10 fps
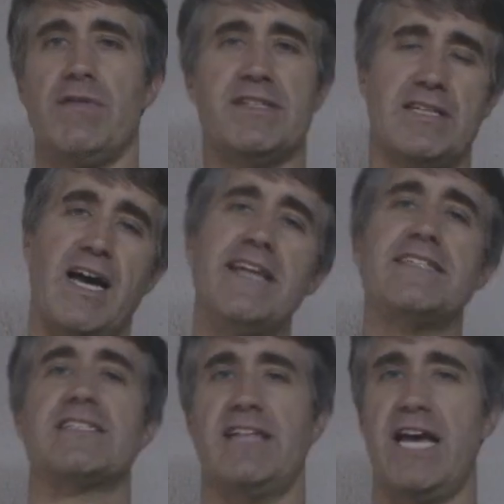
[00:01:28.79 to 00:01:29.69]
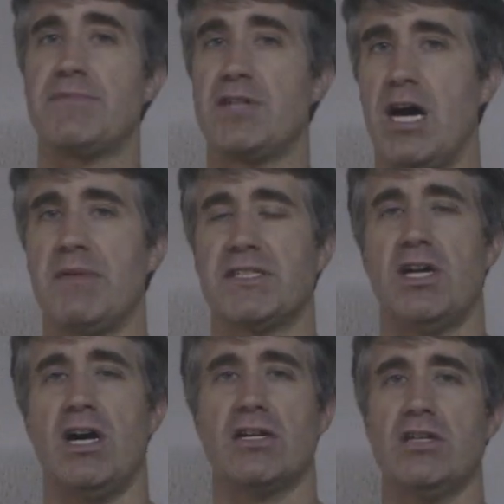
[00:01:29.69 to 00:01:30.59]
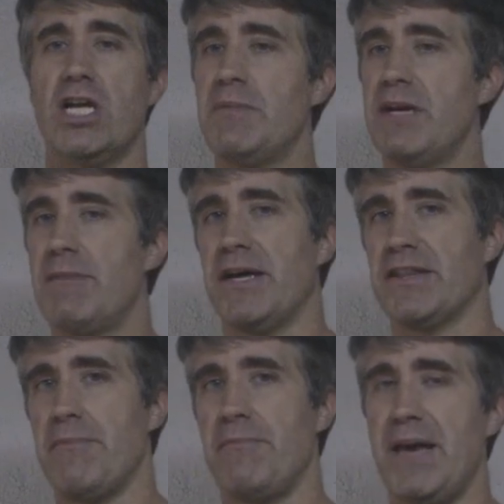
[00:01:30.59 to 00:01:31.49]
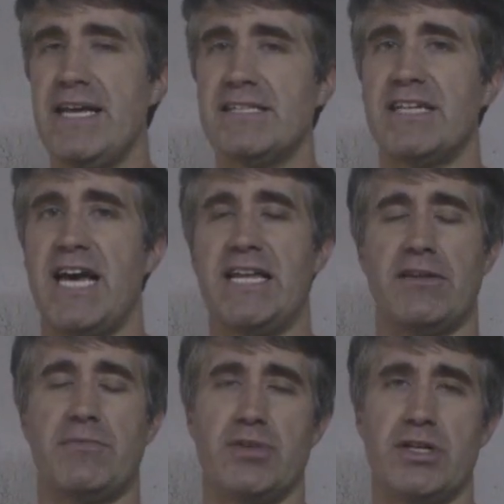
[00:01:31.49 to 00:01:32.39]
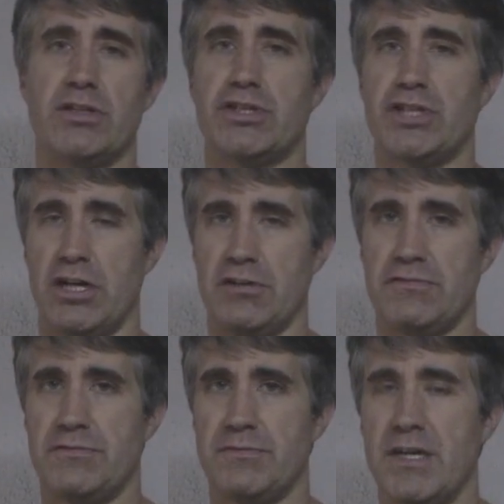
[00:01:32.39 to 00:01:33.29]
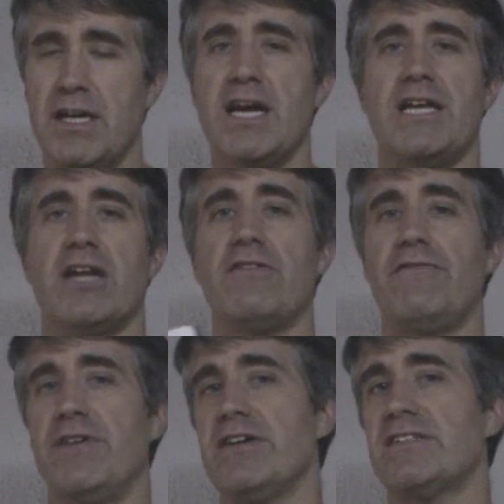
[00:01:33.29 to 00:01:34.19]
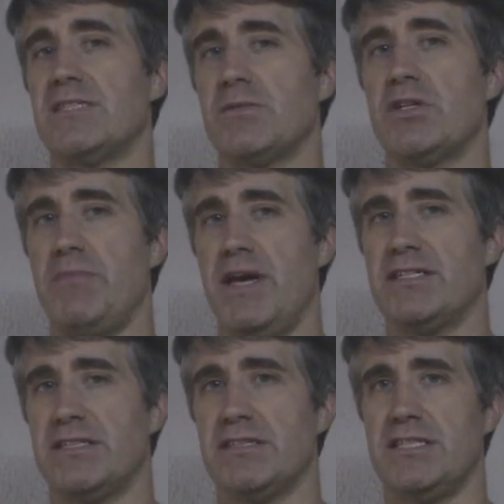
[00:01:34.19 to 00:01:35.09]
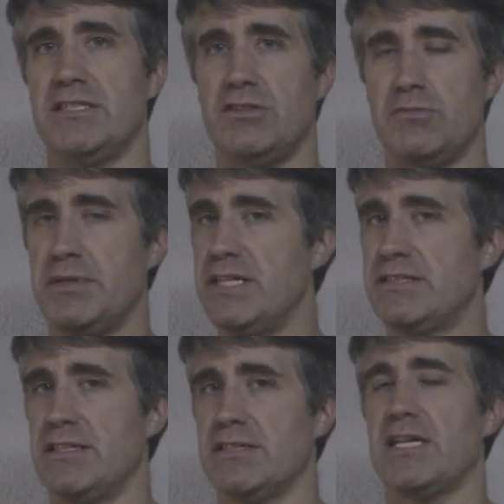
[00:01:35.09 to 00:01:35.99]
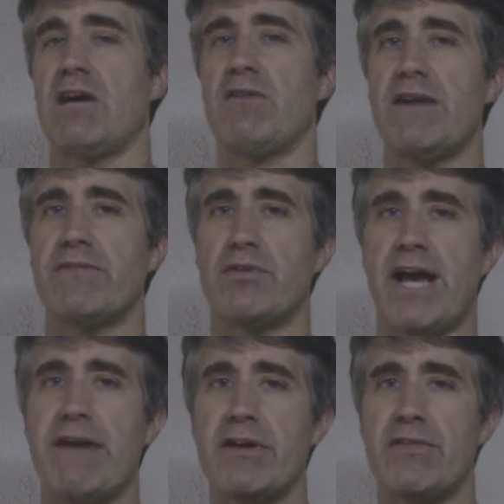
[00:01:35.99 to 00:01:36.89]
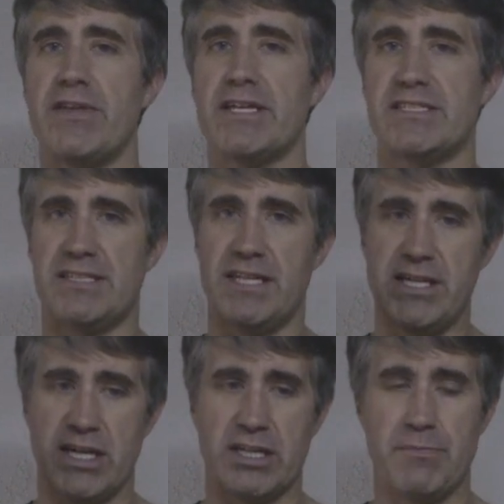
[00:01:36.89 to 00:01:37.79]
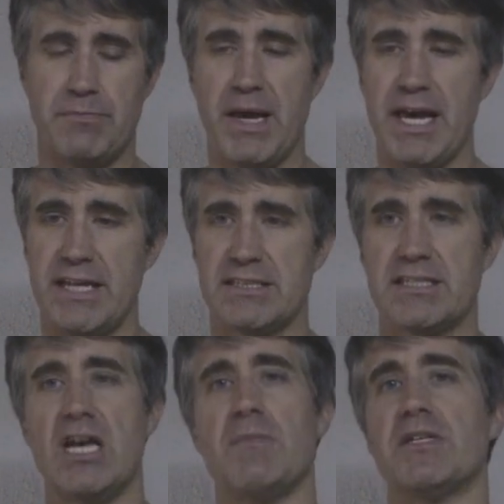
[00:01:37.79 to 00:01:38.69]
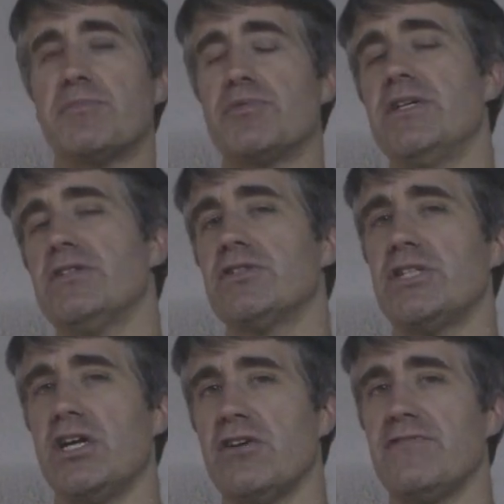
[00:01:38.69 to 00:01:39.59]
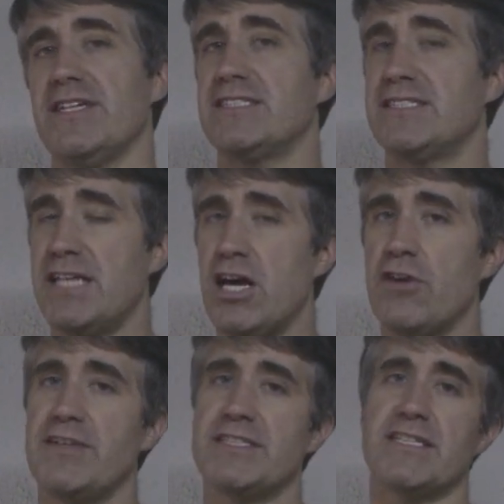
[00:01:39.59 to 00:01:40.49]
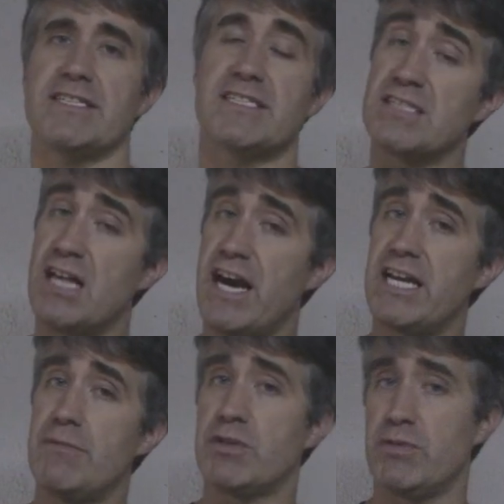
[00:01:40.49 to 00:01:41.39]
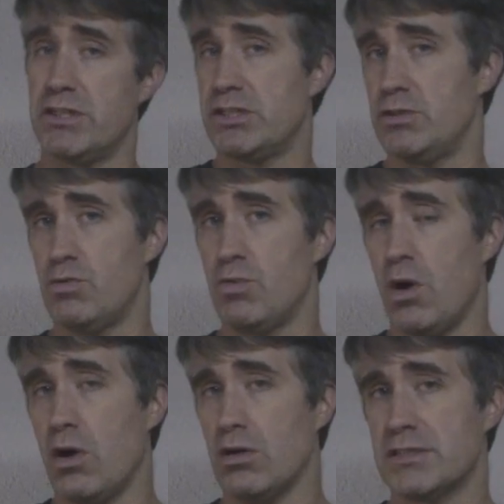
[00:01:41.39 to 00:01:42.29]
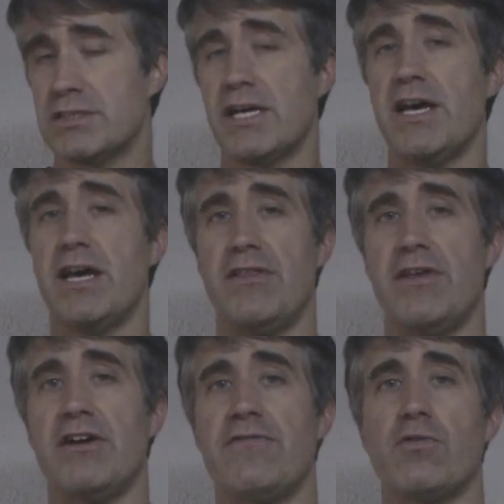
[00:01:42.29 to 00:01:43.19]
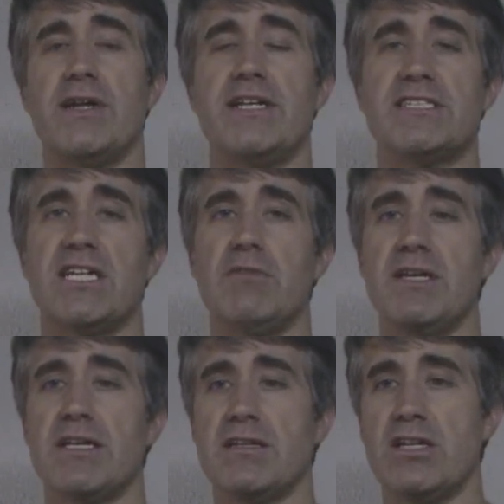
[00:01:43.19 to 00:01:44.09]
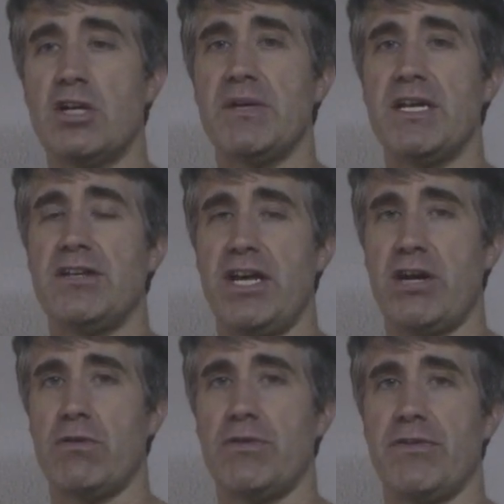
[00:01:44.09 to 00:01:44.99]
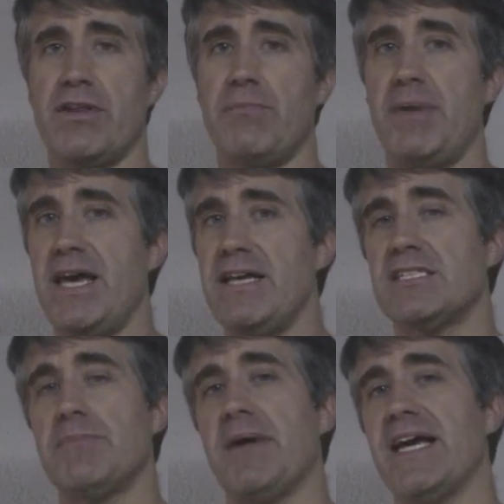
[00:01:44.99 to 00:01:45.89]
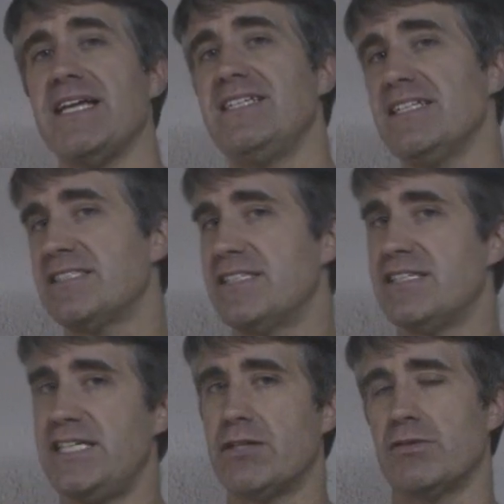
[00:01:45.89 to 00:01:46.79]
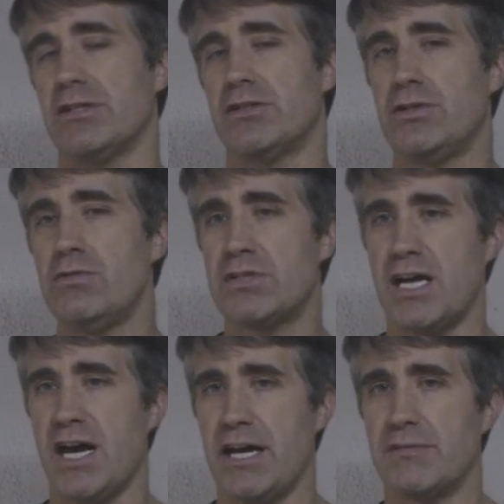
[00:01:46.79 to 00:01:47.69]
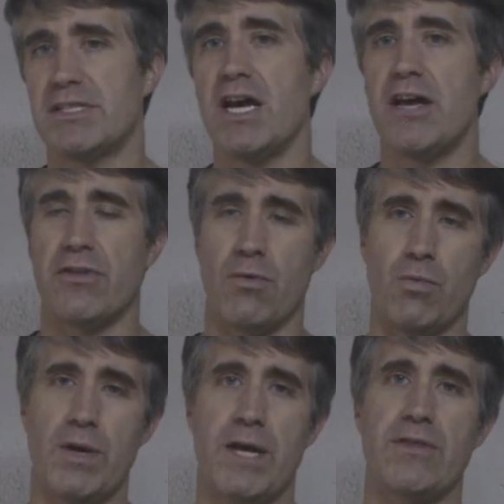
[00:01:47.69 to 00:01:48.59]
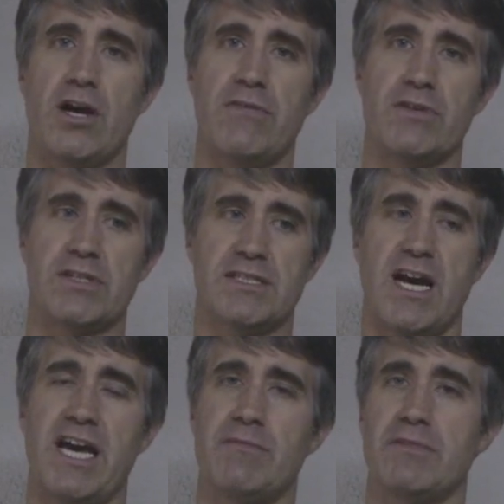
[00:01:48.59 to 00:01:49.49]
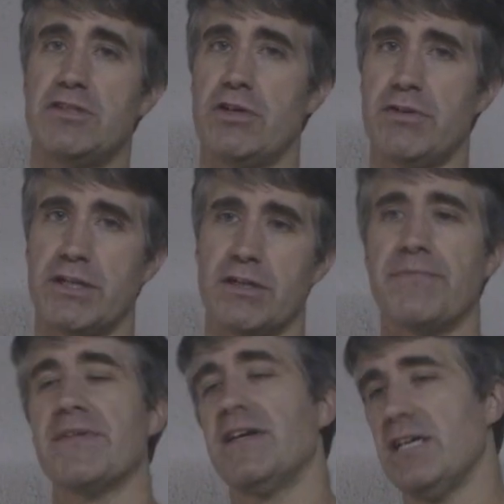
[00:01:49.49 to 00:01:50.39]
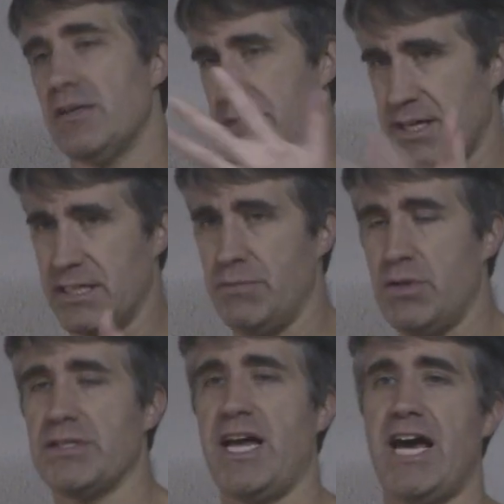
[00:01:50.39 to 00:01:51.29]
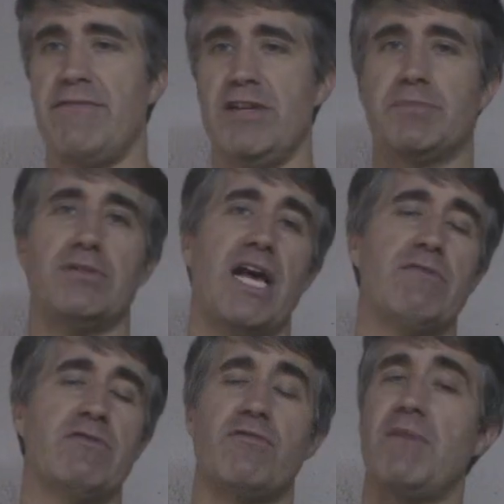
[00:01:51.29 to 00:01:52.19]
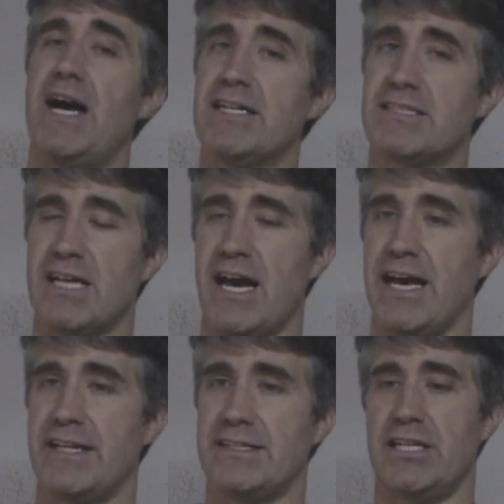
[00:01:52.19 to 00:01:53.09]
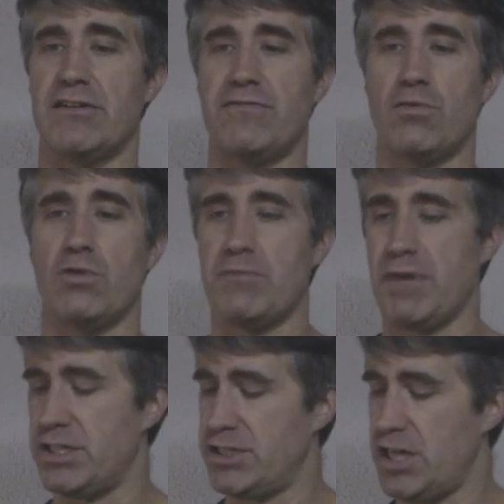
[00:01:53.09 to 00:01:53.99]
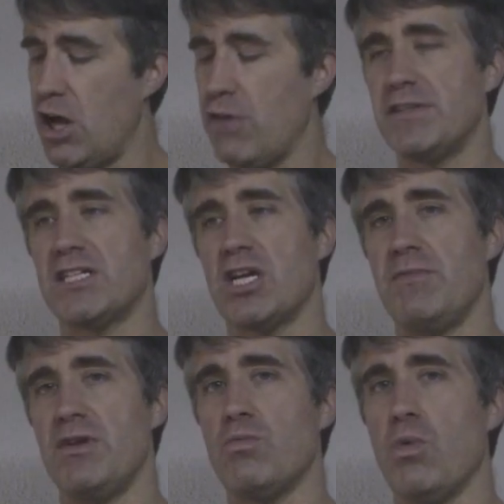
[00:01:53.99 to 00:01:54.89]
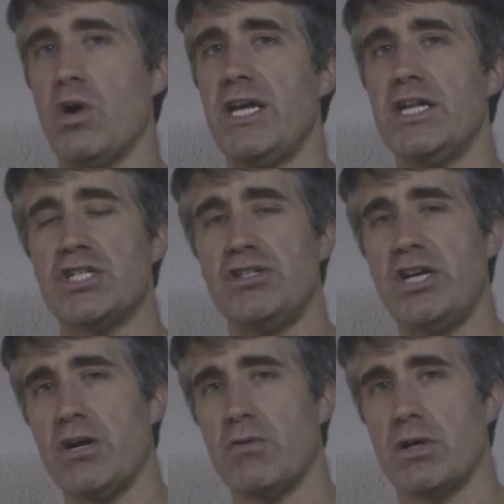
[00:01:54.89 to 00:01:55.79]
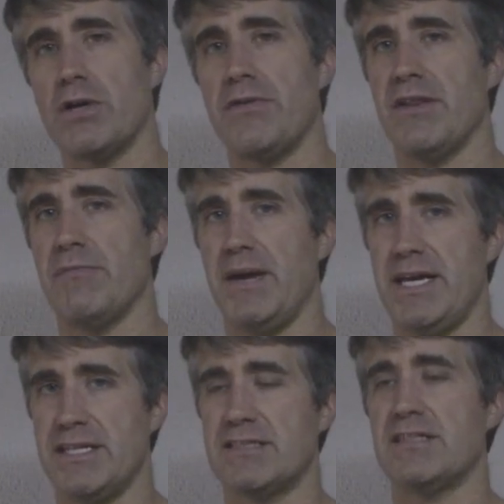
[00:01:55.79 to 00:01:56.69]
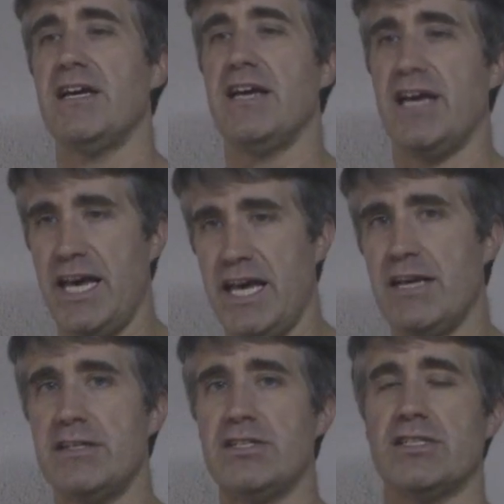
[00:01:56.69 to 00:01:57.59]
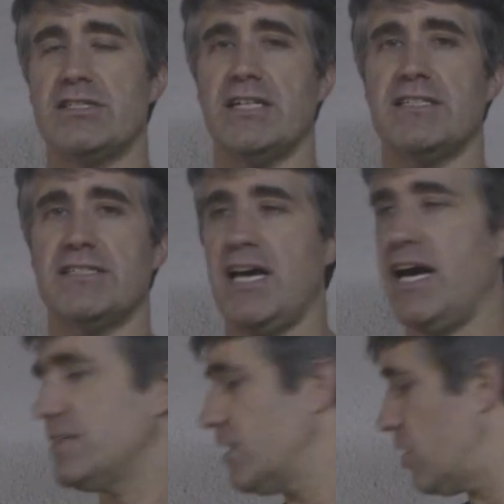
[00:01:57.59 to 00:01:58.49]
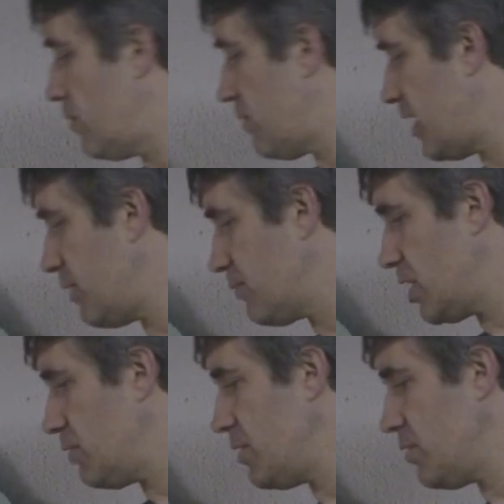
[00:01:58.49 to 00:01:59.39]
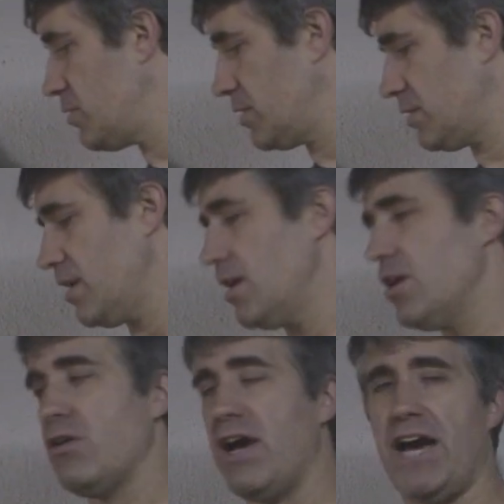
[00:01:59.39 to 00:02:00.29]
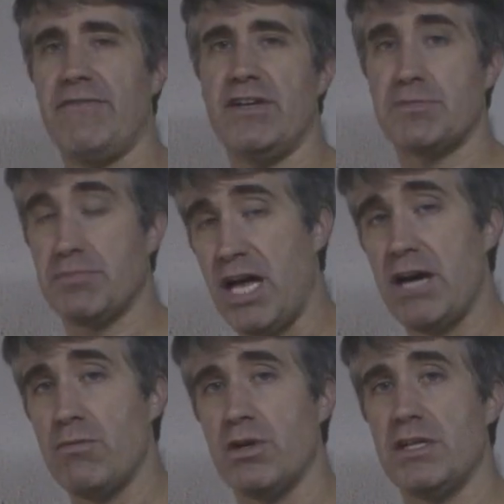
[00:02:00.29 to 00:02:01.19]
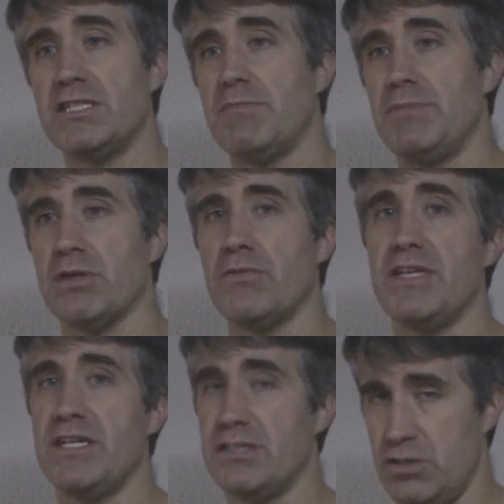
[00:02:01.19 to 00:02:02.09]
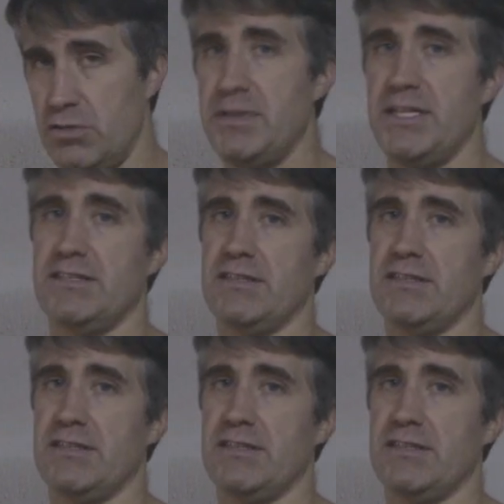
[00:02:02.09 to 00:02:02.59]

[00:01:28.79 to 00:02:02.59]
the side's clamped up, let's talk a little bit about the base and the printer shelf. Now they're very similar dimensions, these two pieces. However, everything is sitting on the base, but the printer shelf itself is gonna slide in between the two walls. Therefore, it's gonna be a little bit narrower than the base by a distance equal to two times the width of your side material. Because I'm using half inch plywood for my sides, therefore my shelf is gonna be one inch narrower than the base. And just like the sides though, I am gonna be using half inch plywood to build these two pieces.